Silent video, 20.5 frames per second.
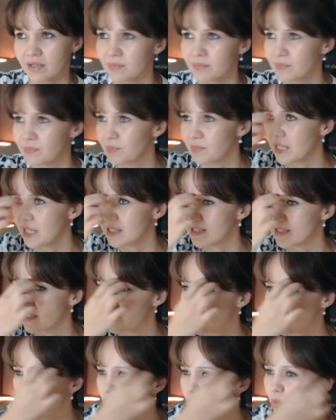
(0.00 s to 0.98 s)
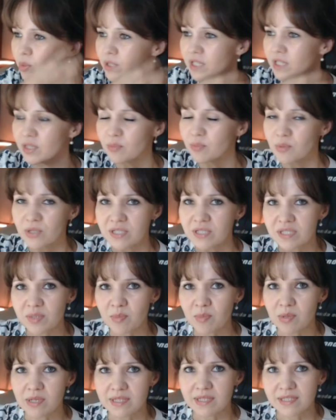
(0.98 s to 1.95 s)
basic opening
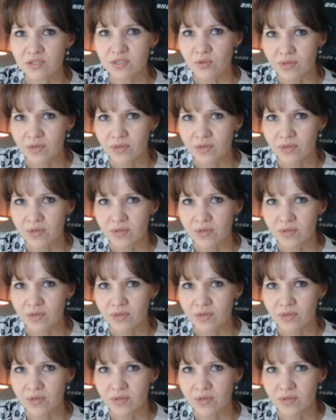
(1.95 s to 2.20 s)
principles, so I